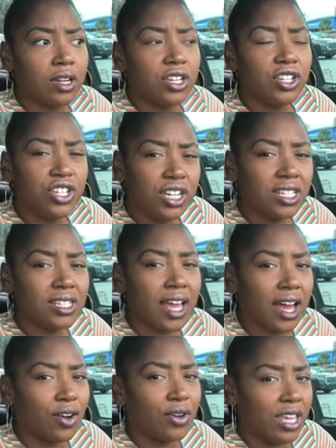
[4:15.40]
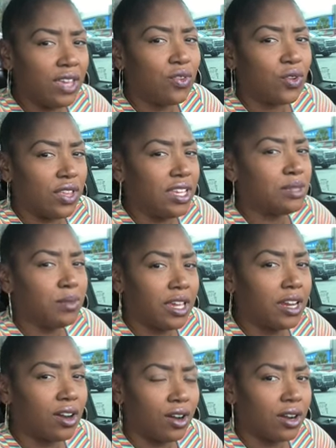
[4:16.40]
just how evil these
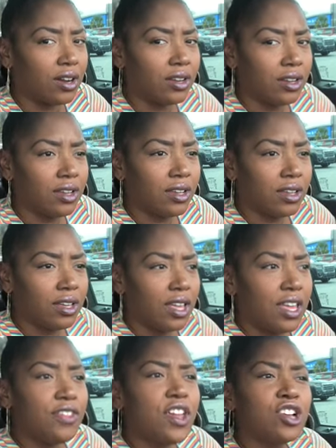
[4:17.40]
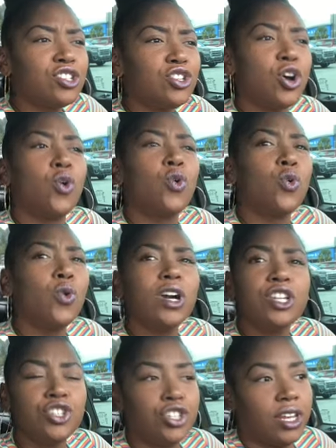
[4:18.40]
men are. There's no
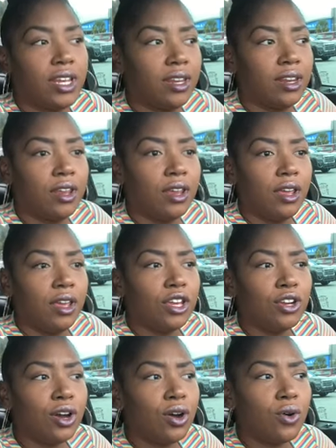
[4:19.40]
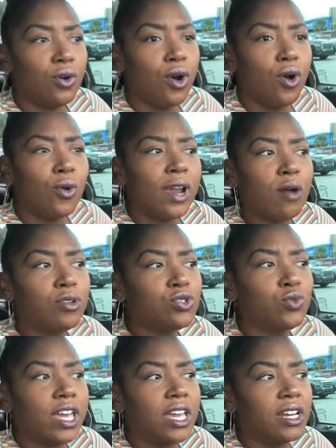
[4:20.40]
question. You know, when I
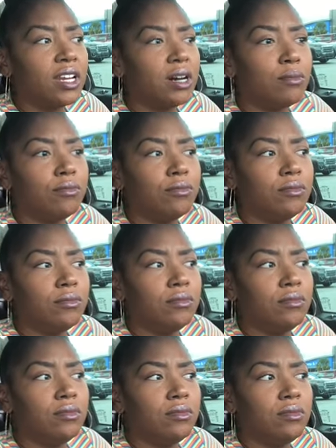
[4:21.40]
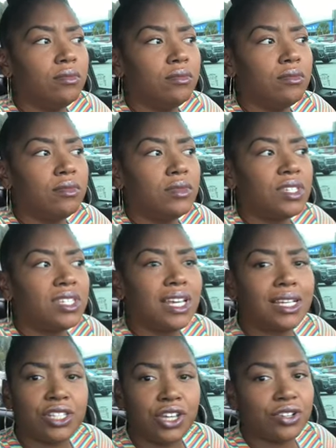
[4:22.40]
was waking up
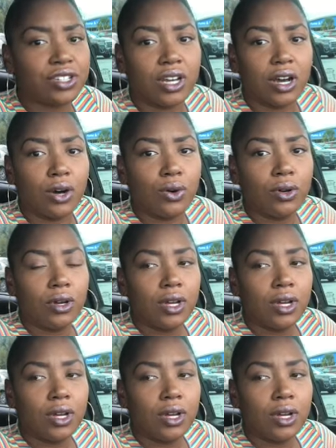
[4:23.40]
6 years ago,